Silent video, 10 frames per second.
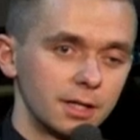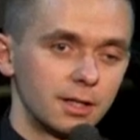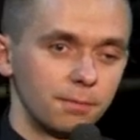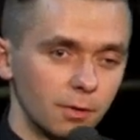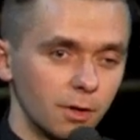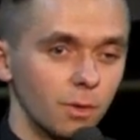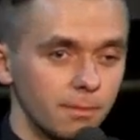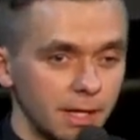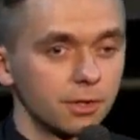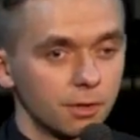the book will
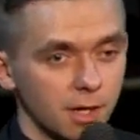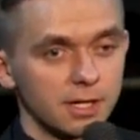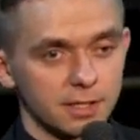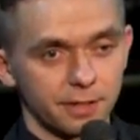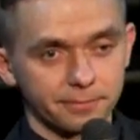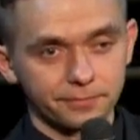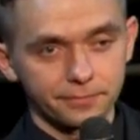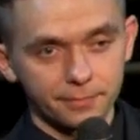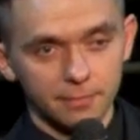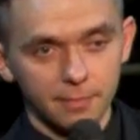make you crazy
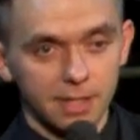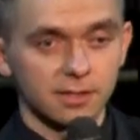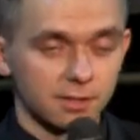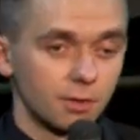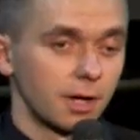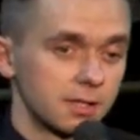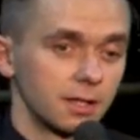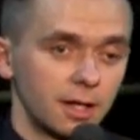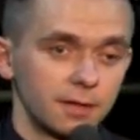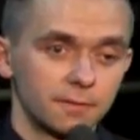because it's crazy
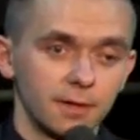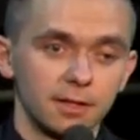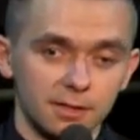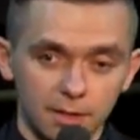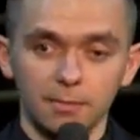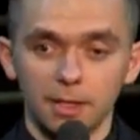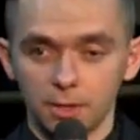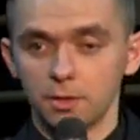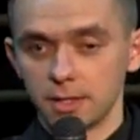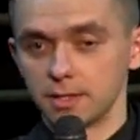love and it's gonna make
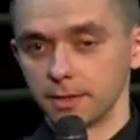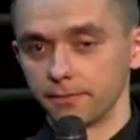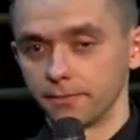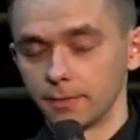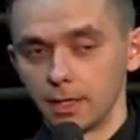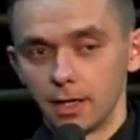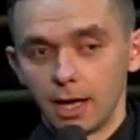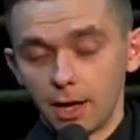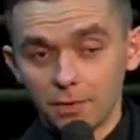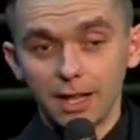you crazy.
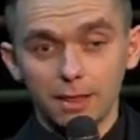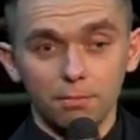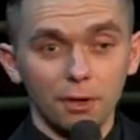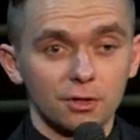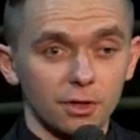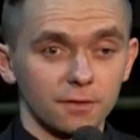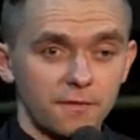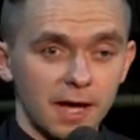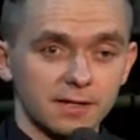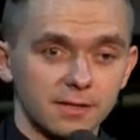I read the book during
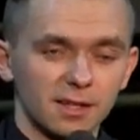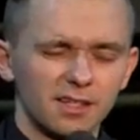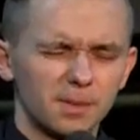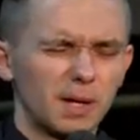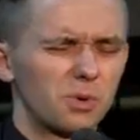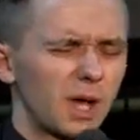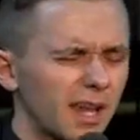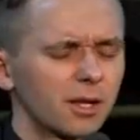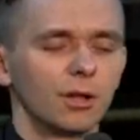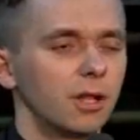fasting, it's about
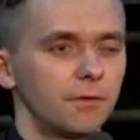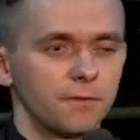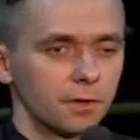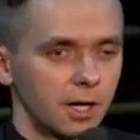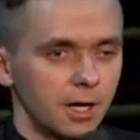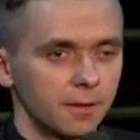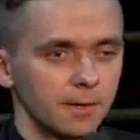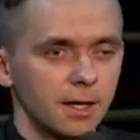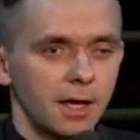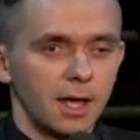radical love for God.
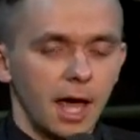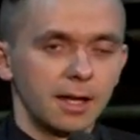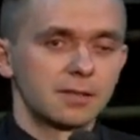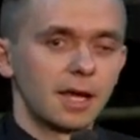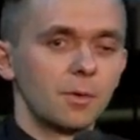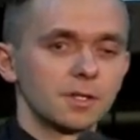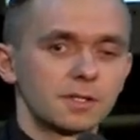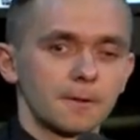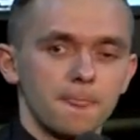And as I was